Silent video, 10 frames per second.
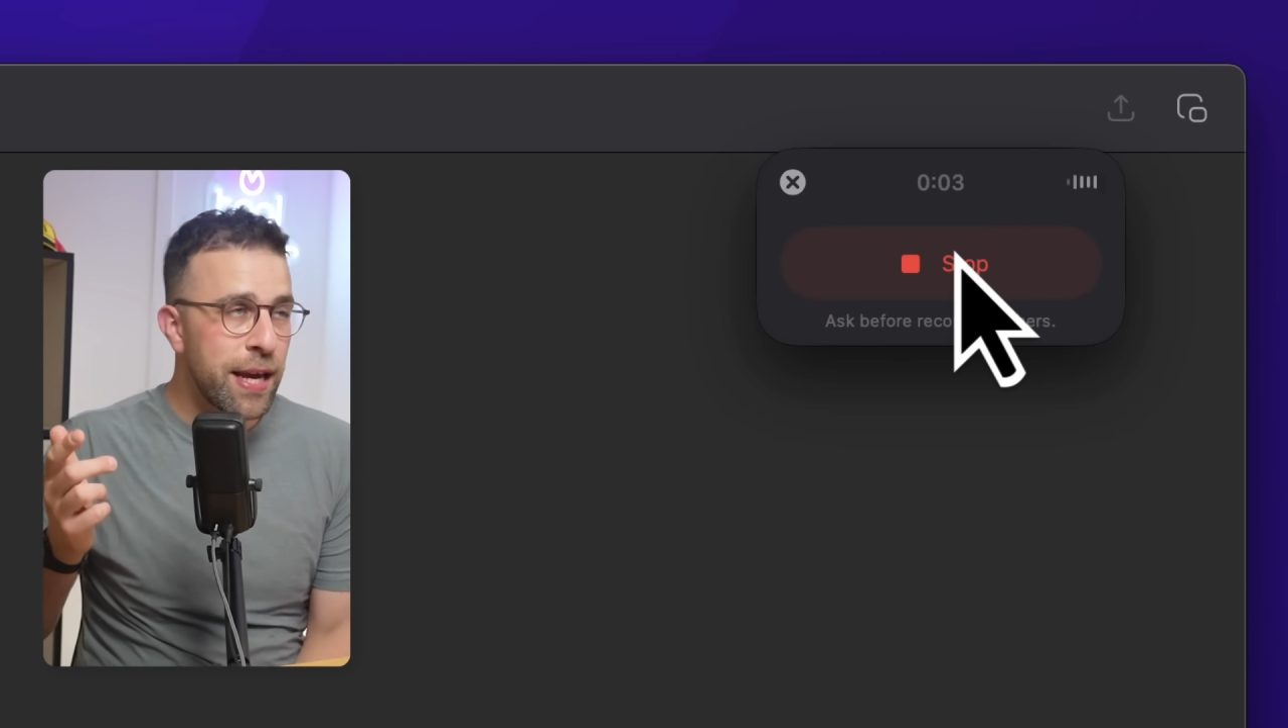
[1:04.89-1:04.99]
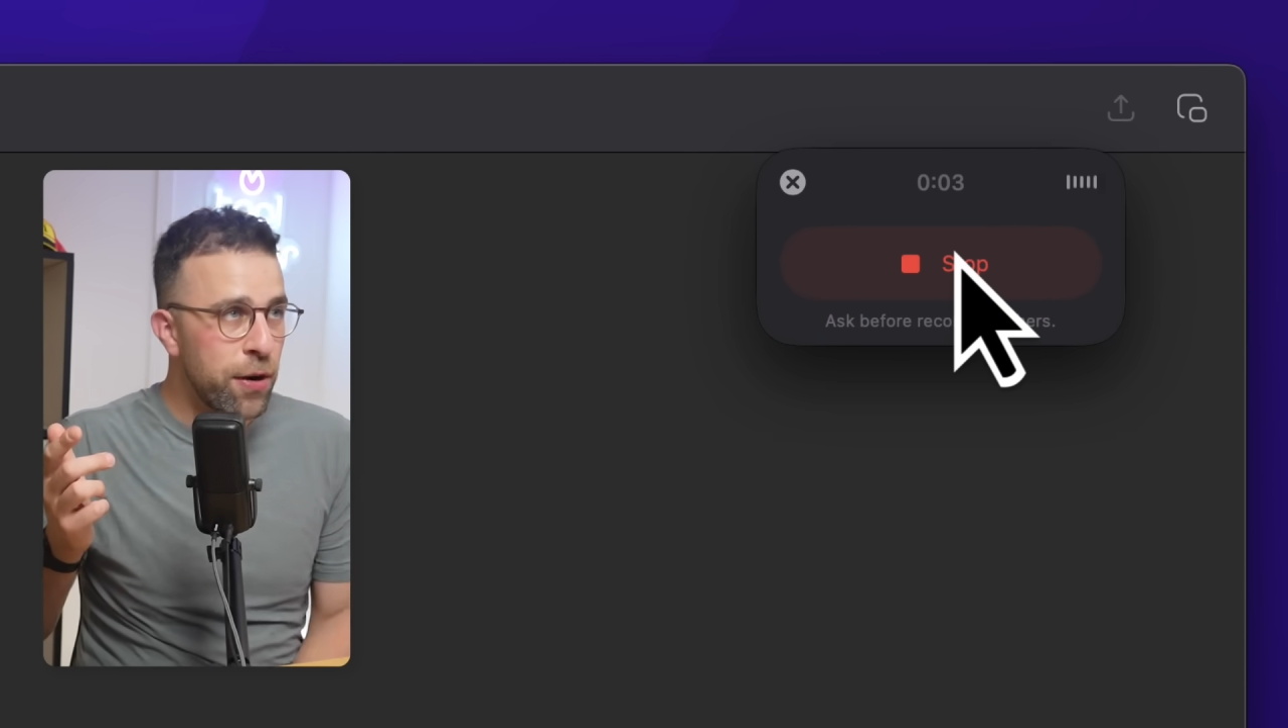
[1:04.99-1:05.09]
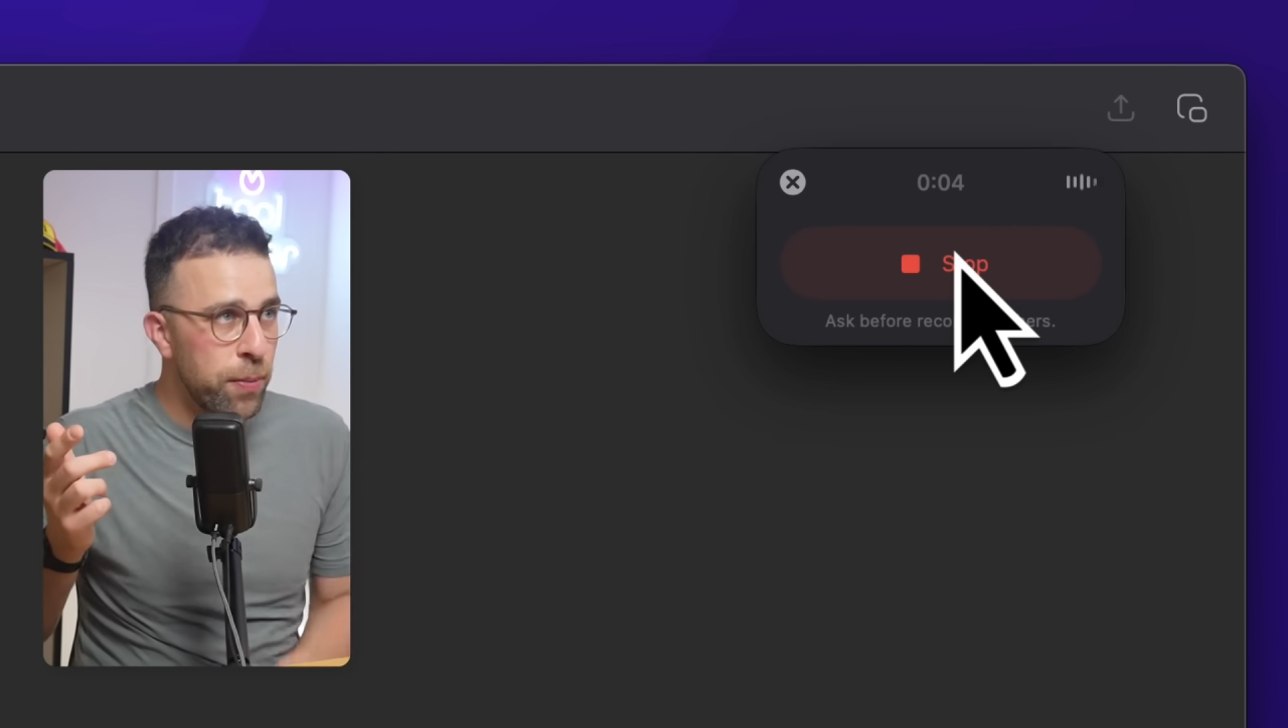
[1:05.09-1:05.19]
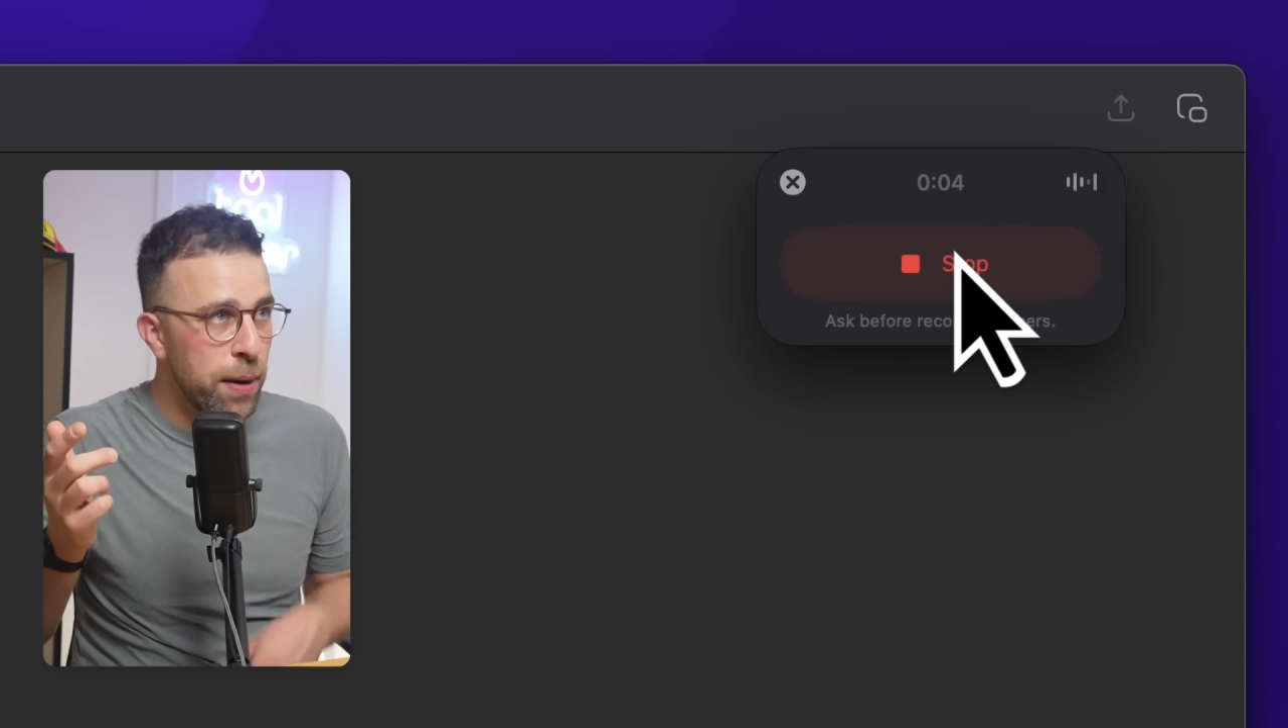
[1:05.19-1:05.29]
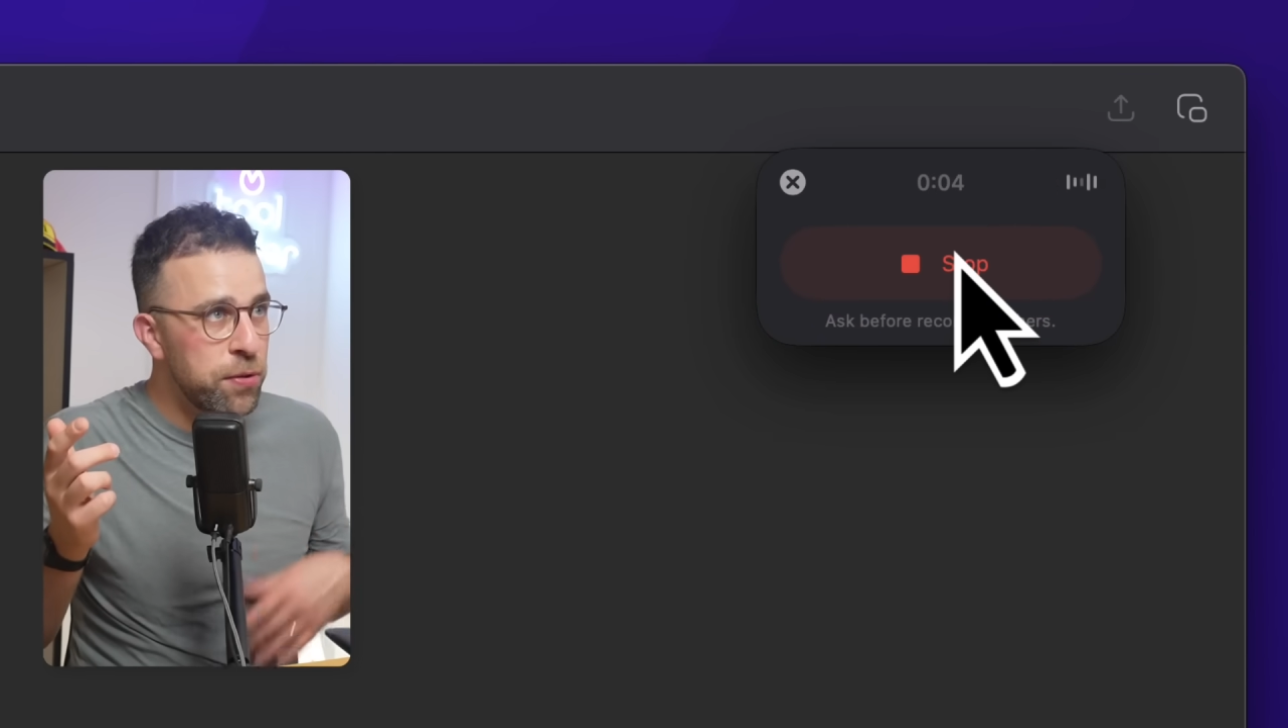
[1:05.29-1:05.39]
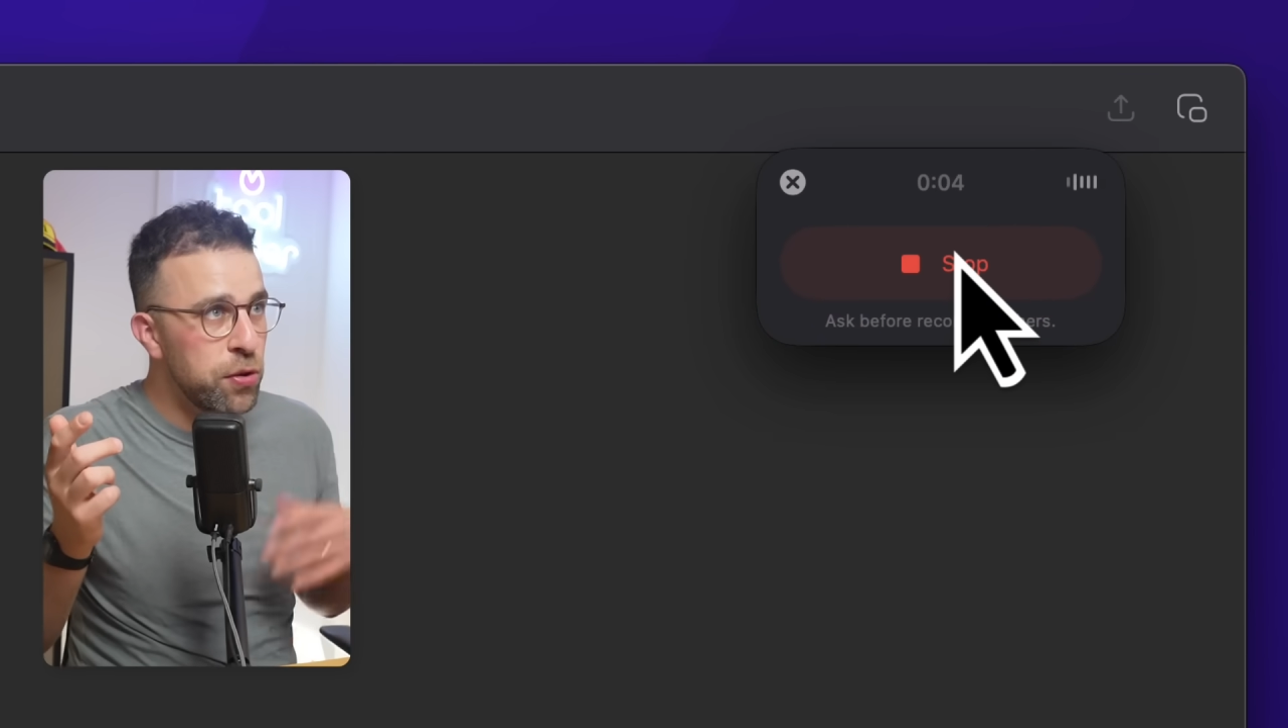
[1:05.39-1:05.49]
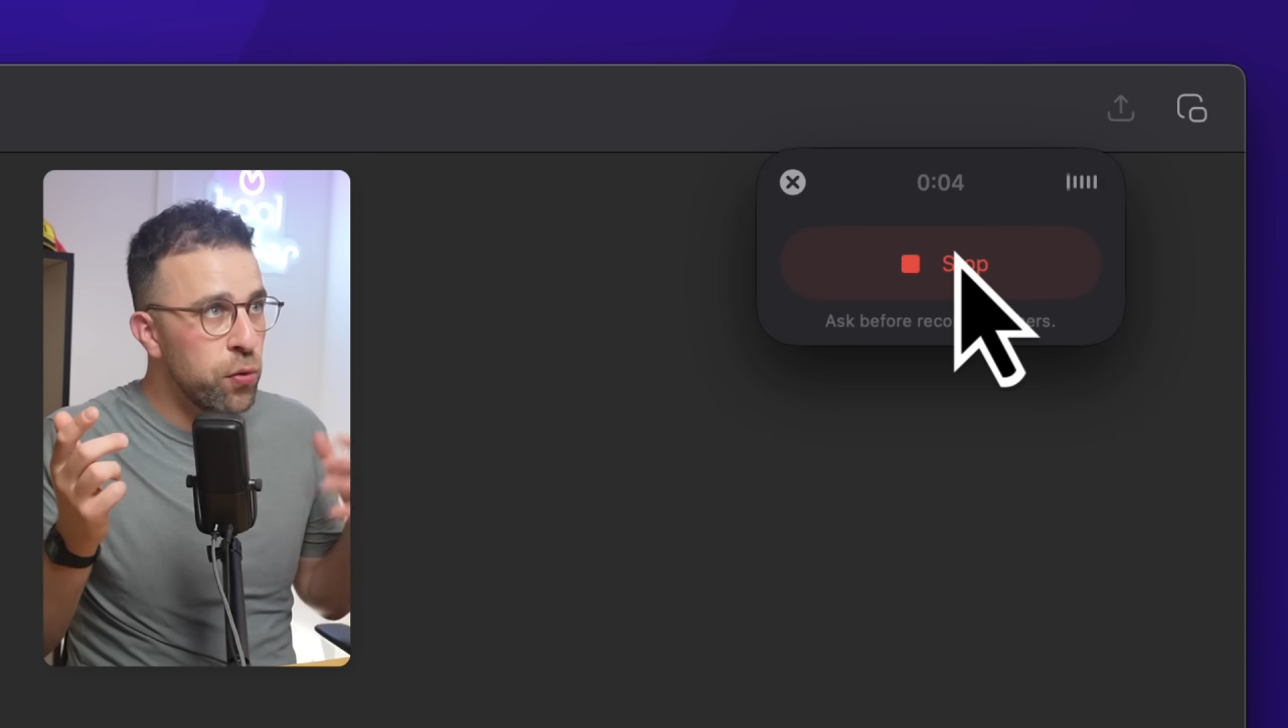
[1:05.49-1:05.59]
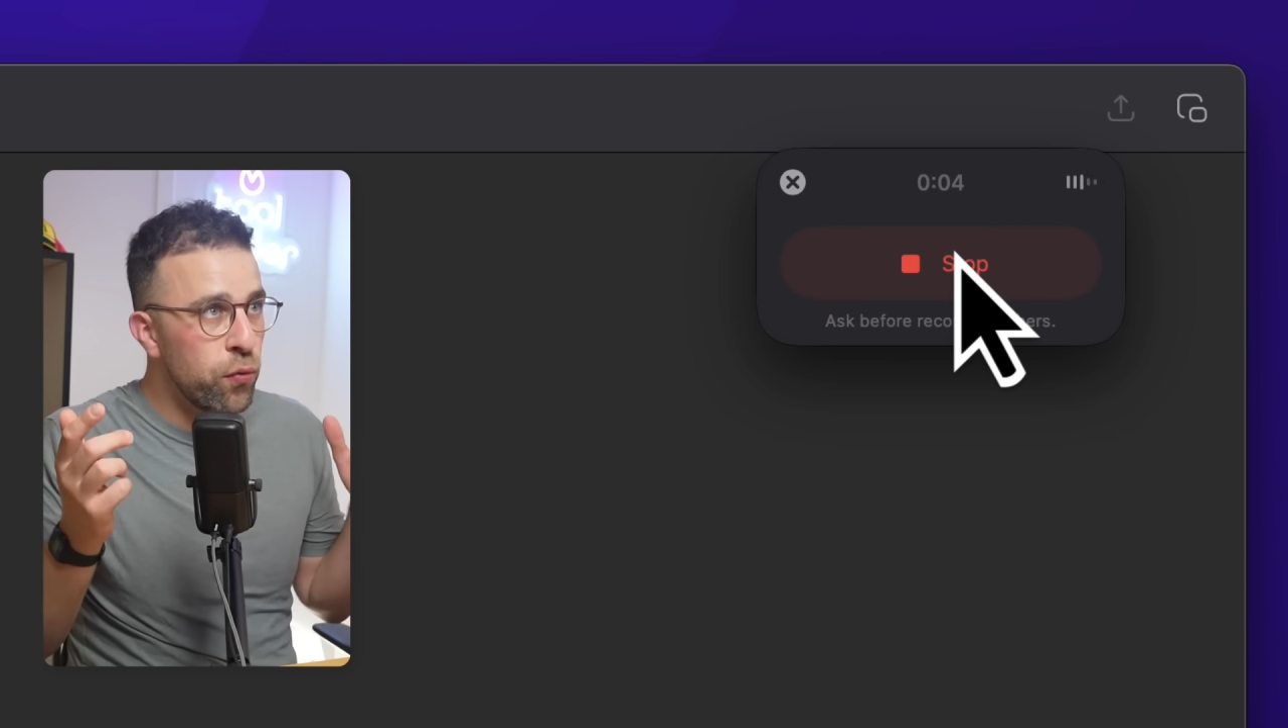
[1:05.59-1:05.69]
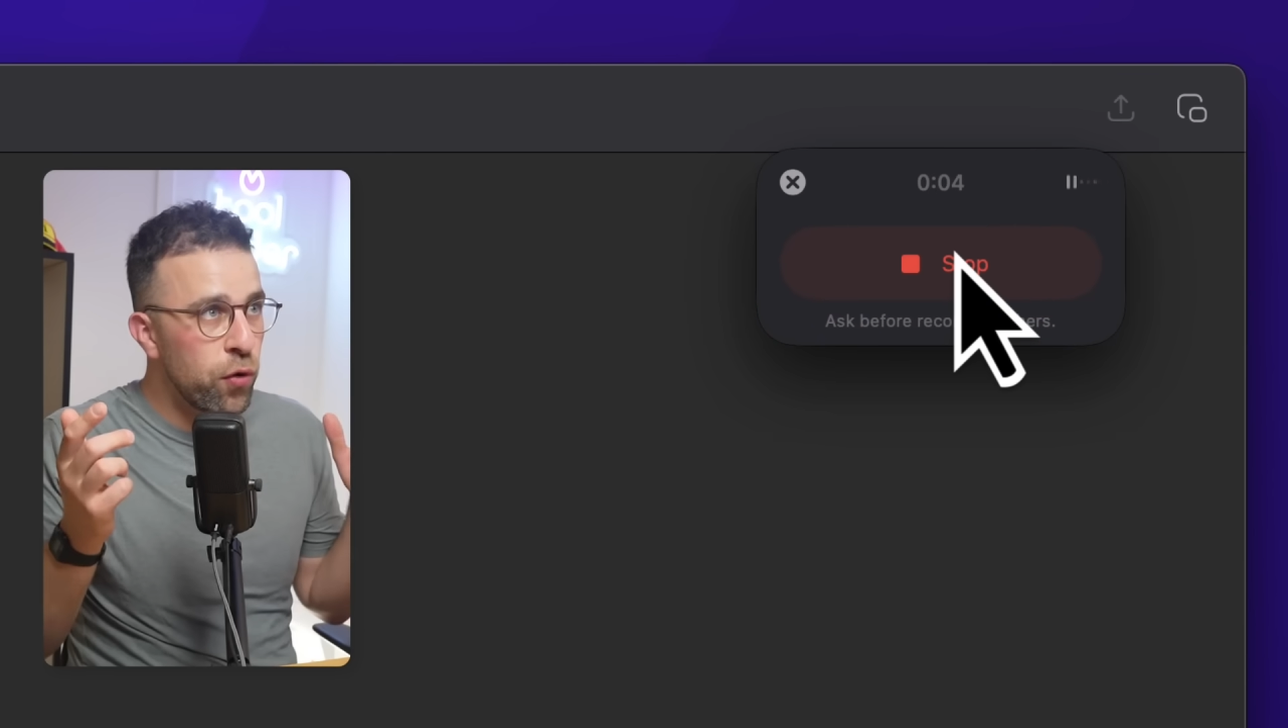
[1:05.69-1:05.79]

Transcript: it'll be able to